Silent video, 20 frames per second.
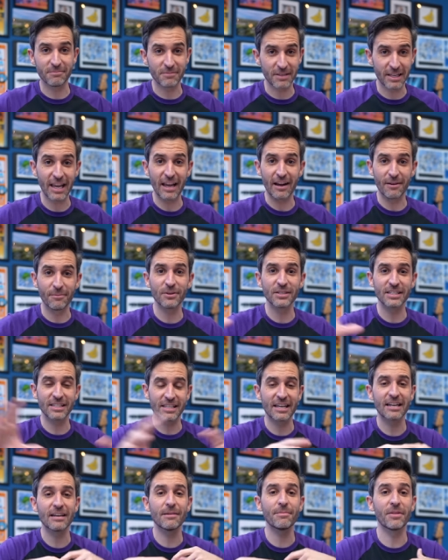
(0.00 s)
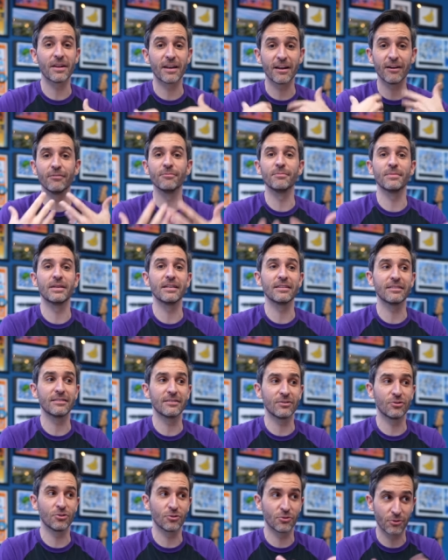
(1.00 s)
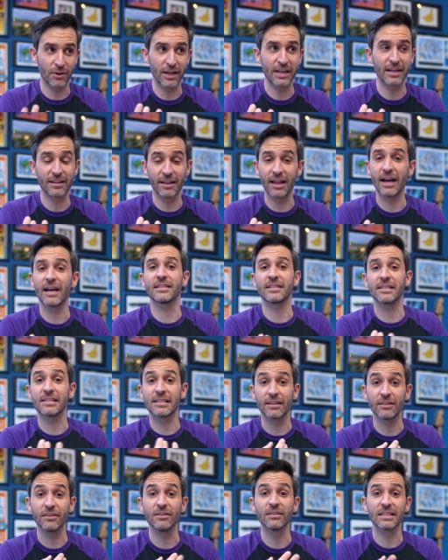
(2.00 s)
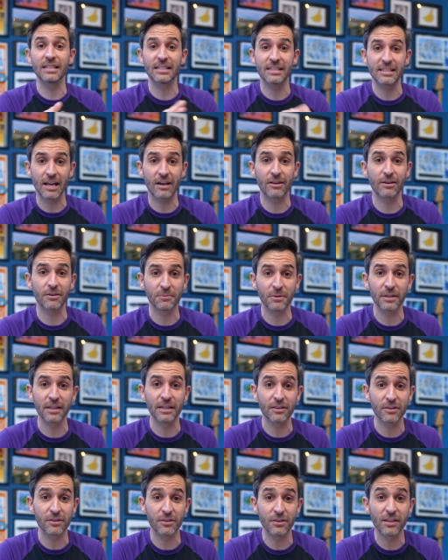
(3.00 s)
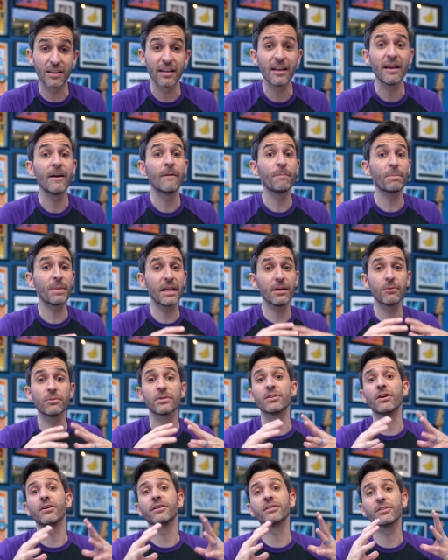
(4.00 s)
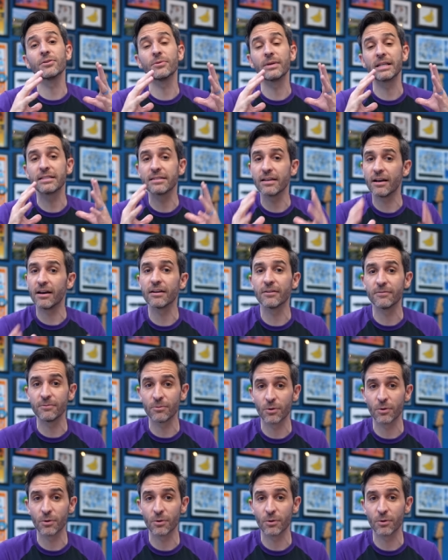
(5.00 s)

camera setup that helped me to create classes that looked and sounded really good, it was also a ton of